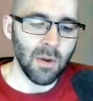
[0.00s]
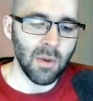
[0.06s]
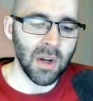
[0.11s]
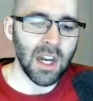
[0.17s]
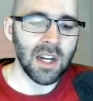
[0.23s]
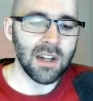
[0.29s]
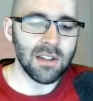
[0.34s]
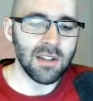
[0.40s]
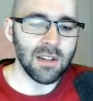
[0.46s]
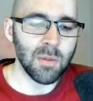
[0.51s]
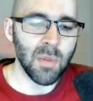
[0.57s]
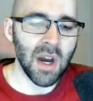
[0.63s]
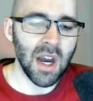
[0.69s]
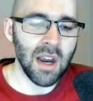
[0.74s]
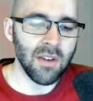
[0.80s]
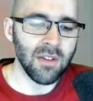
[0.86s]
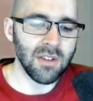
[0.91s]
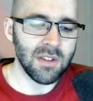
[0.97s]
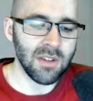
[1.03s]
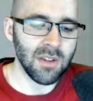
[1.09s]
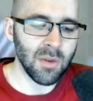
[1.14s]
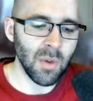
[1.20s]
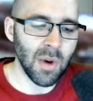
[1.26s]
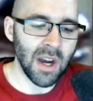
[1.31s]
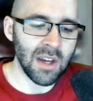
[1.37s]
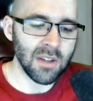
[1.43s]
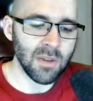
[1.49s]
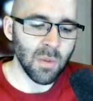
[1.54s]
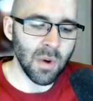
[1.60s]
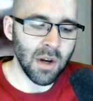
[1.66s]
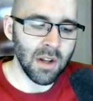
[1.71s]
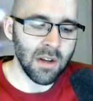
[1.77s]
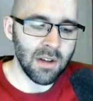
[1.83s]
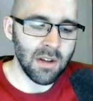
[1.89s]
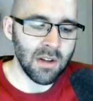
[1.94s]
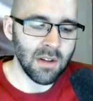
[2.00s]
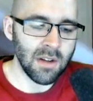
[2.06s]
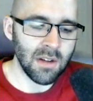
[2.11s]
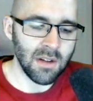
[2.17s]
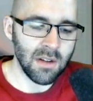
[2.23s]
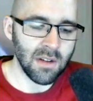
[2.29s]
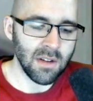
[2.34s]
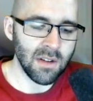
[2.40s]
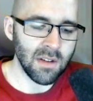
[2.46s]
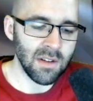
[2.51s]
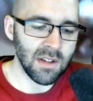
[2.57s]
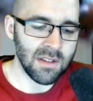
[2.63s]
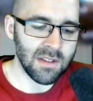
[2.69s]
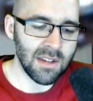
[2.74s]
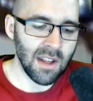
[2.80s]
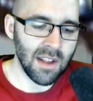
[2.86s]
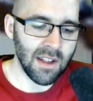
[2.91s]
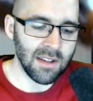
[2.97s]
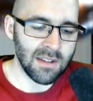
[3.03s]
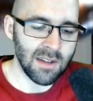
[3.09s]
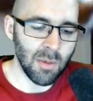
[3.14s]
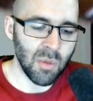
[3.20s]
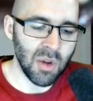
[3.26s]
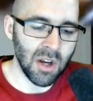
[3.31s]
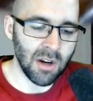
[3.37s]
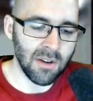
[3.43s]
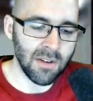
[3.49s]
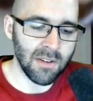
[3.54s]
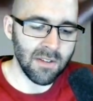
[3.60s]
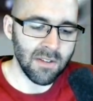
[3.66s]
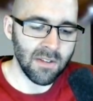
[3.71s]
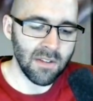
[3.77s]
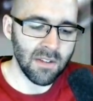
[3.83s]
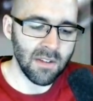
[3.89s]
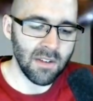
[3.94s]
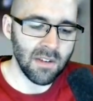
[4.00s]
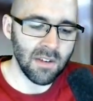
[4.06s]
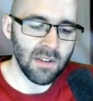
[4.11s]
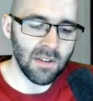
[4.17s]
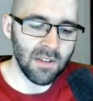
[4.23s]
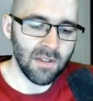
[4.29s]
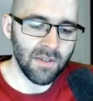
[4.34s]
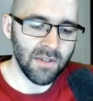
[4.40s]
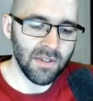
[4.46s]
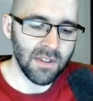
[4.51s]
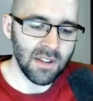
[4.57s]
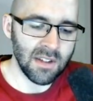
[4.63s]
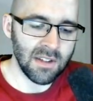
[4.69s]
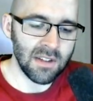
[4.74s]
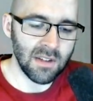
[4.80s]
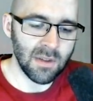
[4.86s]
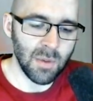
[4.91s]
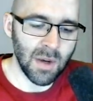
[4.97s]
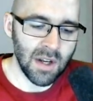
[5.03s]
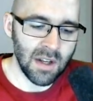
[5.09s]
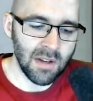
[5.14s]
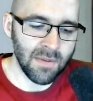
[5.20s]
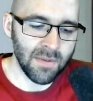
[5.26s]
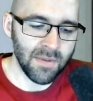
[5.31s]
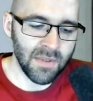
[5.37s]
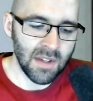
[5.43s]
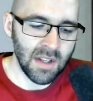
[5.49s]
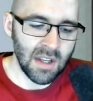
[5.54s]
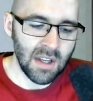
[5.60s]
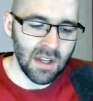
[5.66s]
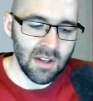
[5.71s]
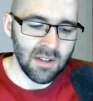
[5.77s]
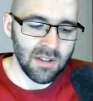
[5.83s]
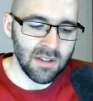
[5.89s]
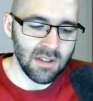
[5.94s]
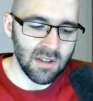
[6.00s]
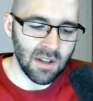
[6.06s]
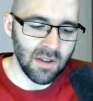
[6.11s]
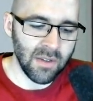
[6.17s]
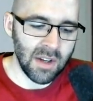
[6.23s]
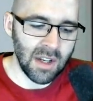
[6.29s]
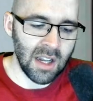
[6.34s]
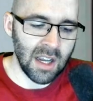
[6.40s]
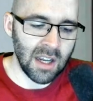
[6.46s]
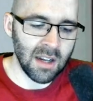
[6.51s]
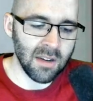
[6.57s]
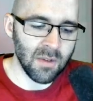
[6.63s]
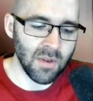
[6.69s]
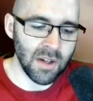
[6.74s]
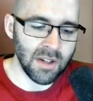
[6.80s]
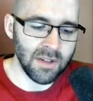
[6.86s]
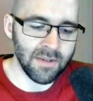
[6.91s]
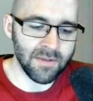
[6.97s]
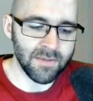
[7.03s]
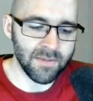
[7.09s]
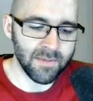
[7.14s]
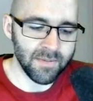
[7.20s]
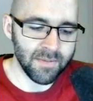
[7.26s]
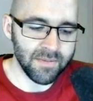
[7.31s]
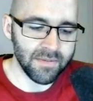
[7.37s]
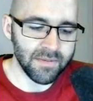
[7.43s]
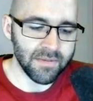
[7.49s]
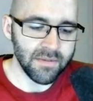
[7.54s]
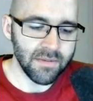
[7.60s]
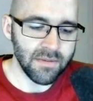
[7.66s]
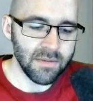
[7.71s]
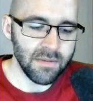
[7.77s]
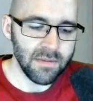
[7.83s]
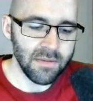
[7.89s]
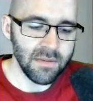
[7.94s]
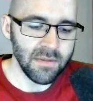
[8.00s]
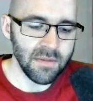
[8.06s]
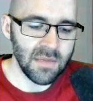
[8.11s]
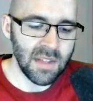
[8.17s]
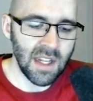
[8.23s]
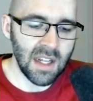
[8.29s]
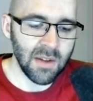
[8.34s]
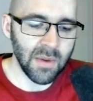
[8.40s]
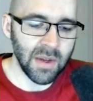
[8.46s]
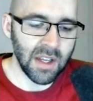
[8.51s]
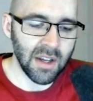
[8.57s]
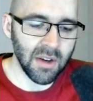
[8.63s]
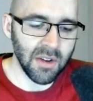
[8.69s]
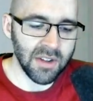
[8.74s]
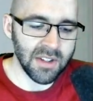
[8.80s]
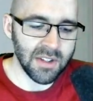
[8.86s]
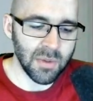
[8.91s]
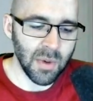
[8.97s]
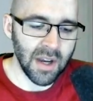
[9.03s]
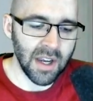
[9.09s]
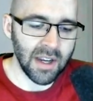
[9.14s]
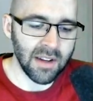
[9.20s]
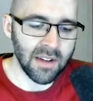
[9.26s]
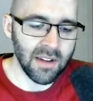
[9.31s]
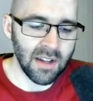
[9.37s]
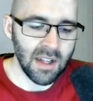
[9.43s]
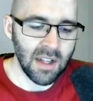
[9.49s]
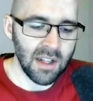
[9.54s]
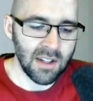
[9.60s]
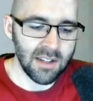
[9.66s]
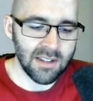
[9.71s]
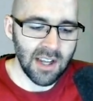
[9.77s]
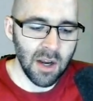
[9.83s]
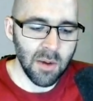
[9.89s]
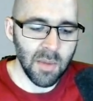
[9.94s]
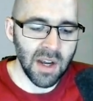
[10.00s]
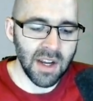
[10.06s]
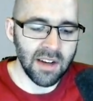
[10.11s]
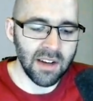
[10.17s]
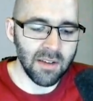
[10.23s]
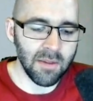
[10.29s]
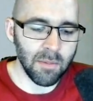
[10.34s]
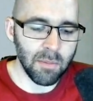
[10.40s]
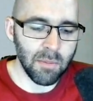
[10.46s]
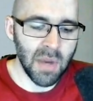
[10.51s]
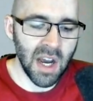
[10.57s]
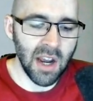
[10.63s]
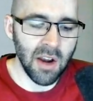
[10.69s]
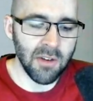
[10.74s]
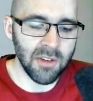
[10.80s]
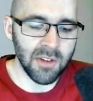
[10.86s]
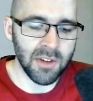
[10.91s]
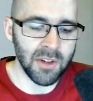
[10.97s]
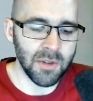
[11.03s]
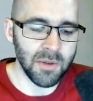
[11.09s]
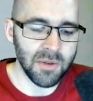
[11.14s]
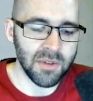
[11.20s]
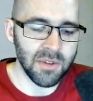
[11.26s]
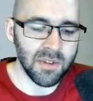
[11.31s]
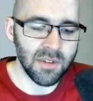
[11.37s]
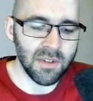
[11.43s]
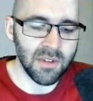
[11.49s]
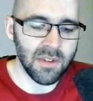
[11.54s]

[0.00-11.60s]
When x is pi over 2, y is 1. Let's say that's up here. This is 1. This is going to be negative 1. And then we can go this way. Let's count by pi over 2s.